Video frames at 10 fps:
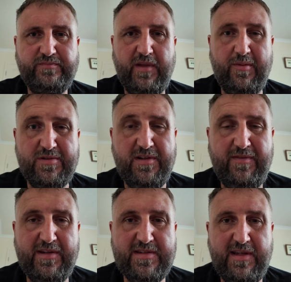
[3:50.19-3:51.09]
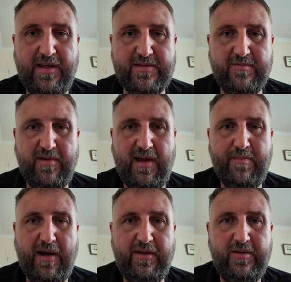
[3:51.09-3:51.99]
and it was lovely to see. It's a rare
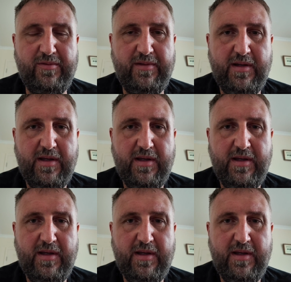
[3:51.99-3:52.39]
manual,